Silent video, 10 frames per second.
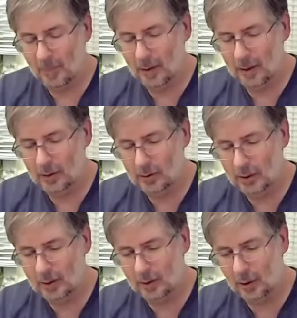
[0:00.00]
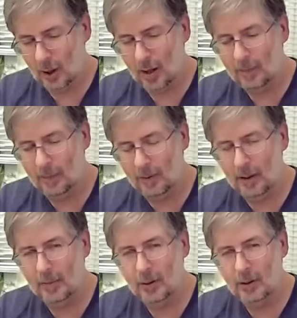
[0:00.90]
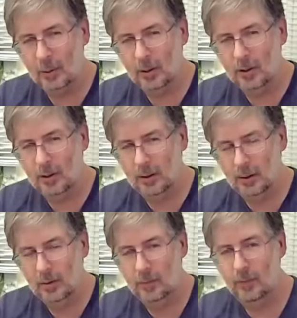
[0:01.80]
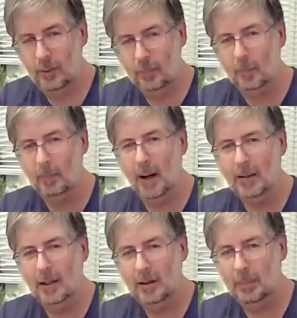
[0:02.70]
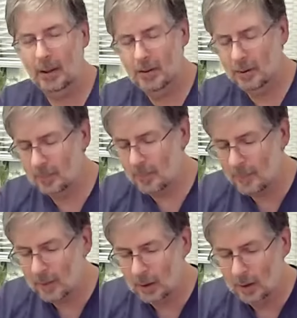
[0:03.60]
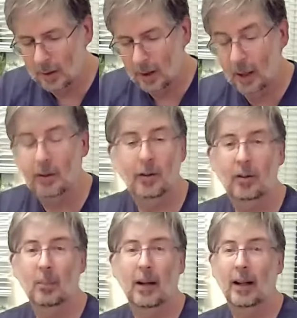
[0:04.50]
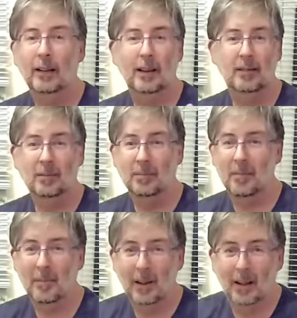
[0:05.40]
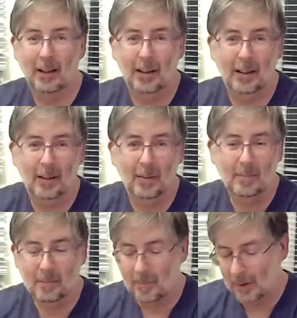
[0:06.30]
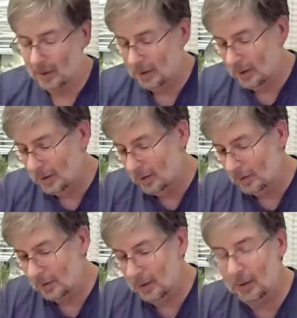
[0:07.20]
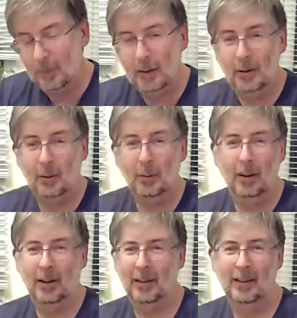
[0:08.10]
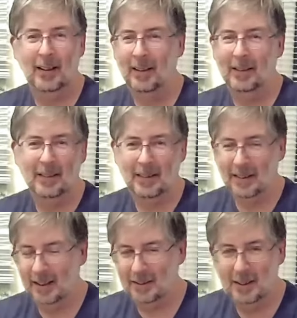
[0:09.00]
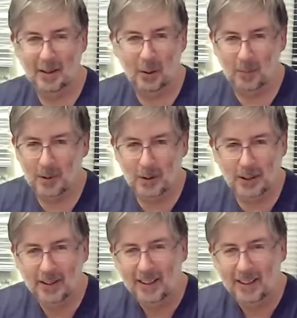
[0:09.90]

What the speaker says: It's just got this off flavor to it from my taste buds. You may like it. And if you do, I'd send it over to you.